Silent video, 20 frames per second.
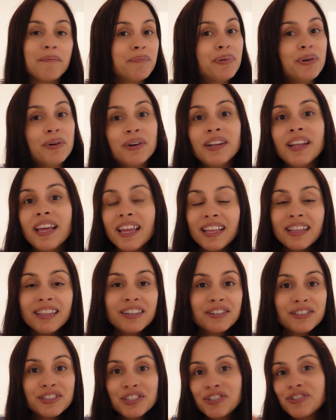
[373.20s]
Put a
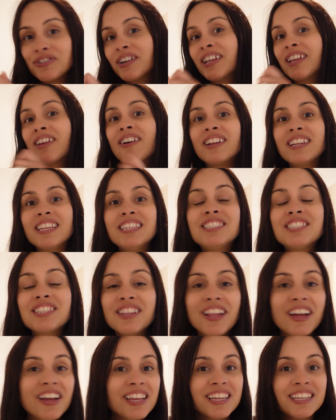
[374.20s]
little string on each
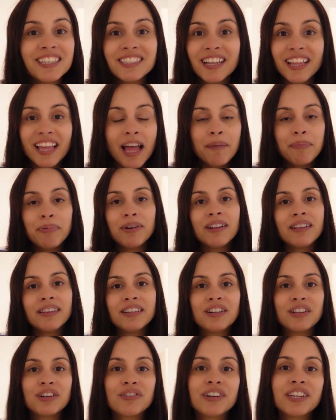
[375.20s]
luggage, like I put a
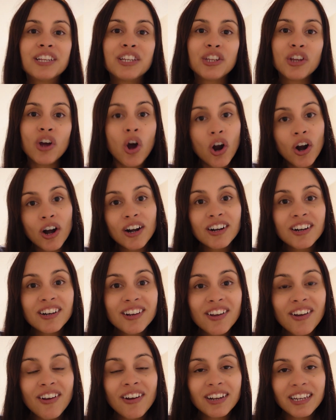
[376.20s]
little green yarn
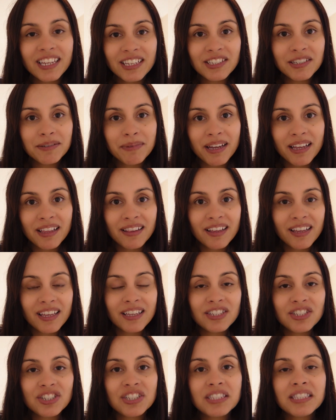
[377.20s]
on each of my
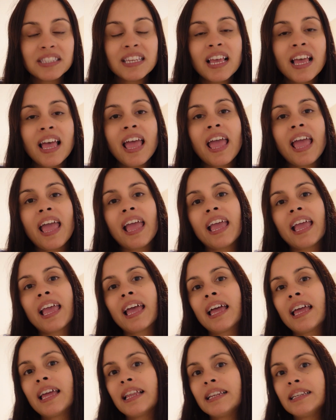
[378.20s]
luggages,
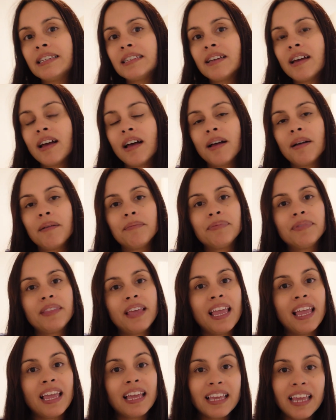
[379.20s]
and the
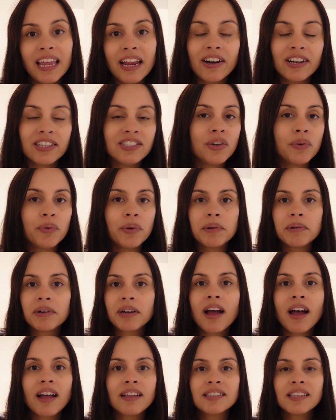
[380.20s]
hand carry. So we were
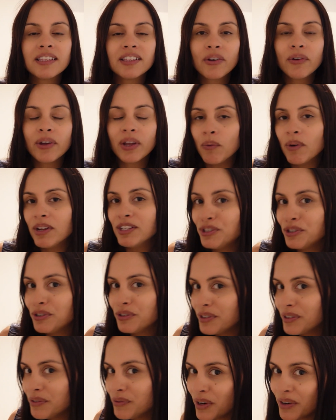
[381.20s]
constantly going 1, 2,
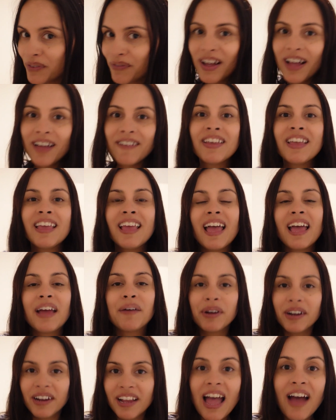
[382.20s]
3, 4, 5, and
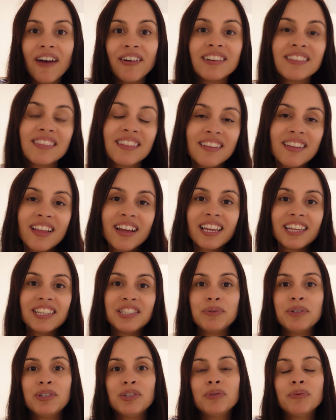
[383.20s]
we were counting the
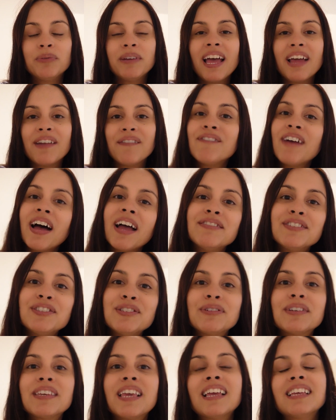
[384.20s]
luggage. We knew we had 5
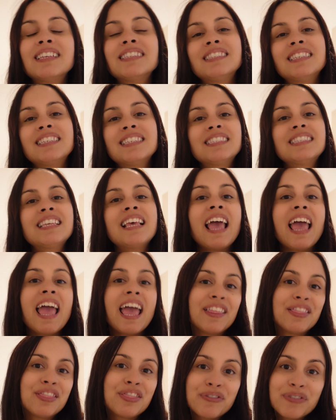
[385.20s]
suitcases
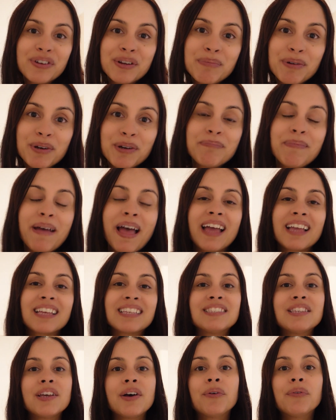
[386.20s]
and 3 book bags.
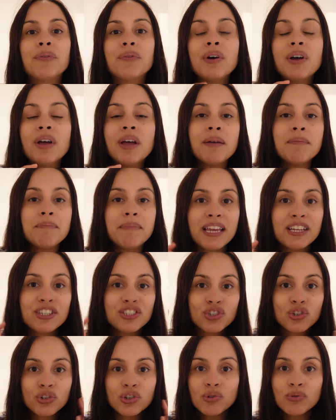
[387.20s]
So make
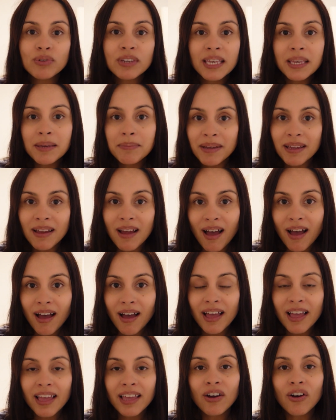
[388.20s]
sure you keep an
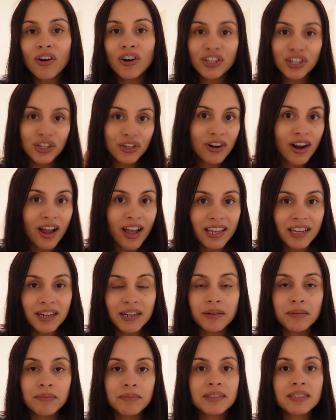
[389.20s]
eye on your
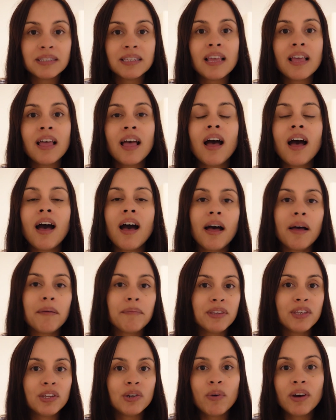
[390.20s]
items.
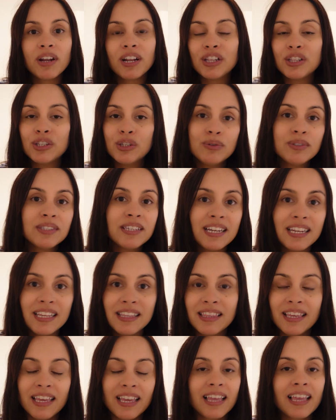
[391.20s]
You don't want to lose
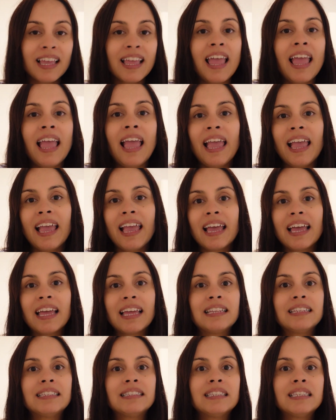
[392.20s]
anything.
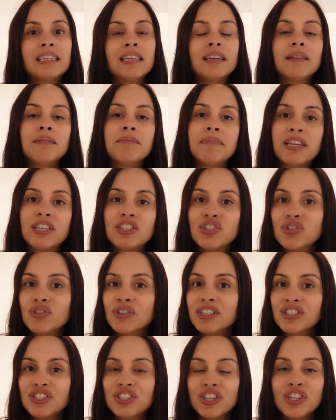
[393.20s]
And make sure
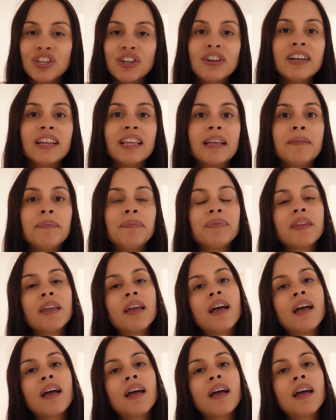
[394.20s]
in security,